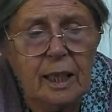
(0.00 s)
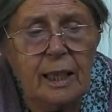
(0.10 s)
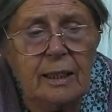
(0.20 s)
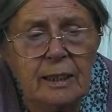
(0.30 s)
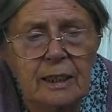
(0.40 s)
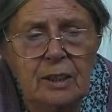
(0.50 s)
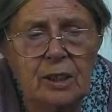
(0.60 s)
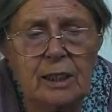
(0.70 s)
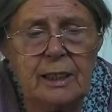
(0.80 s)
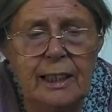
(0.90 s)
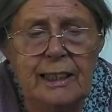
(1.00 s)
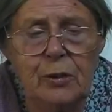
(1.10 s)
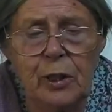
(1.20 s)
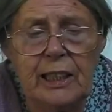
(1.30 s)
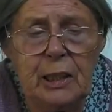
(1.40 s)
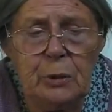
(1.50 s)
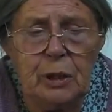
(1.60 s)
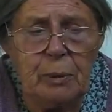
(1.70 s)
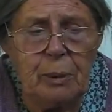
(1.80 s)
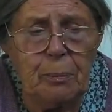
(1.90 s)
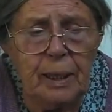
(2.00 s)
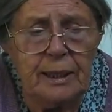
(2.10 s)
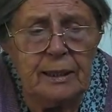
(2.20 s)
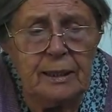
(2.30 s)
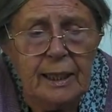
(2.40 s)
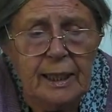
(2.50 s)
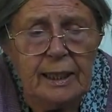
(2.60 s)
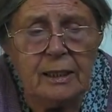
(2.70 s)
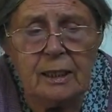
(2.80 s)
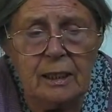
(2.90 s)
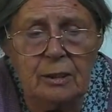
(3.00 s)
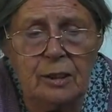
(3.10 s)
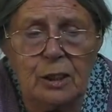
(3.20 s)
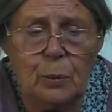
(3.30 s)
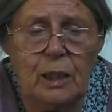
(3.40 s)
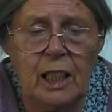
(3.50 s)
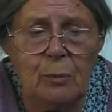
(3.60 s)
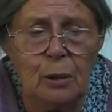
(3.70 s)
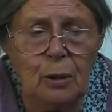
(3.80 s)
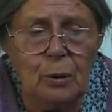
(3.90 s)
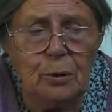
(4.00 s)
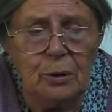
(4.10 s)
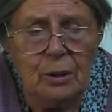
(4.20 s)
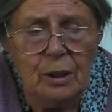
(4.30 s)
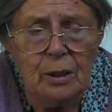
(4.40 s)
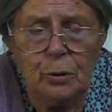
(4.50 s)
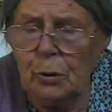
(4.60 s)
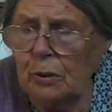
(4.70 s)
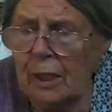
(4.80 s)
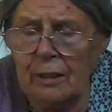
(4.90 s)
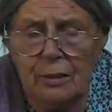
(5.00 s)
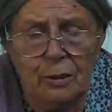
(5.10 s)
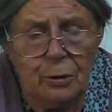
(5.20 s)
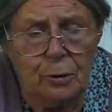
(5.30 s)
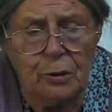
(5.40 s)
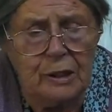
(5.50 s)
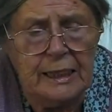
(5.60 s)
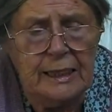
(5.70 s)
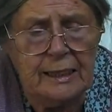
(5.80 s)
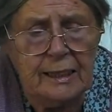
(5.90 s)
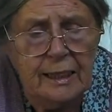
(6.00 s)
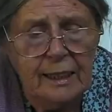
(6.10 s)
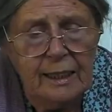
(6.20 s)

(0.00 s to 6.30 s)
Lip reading: I listen to the tiny radio in my mind. It is loudest when I am alone. Too loud, too clear.